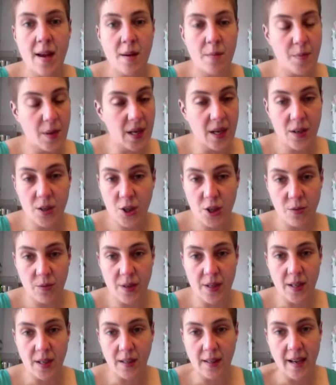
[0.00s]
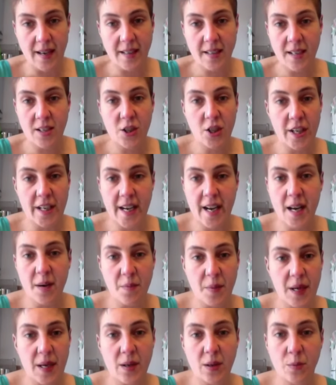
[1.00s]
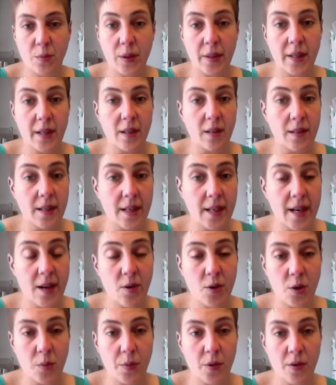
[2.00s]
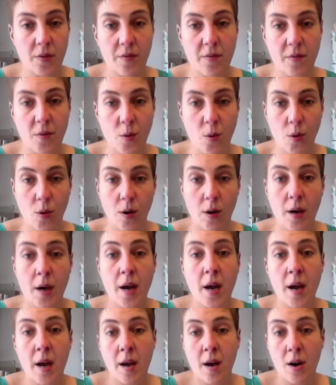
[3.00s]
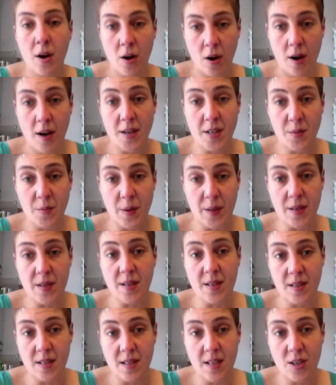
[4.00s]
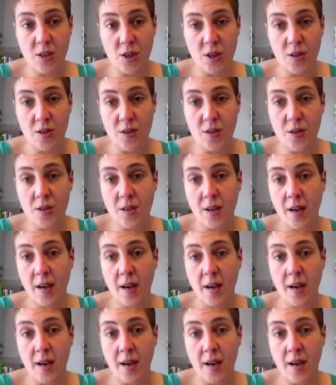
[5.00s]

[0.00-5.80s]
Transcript: Because she wasn't elected, she can't be held politically accountable for her husband's decisions,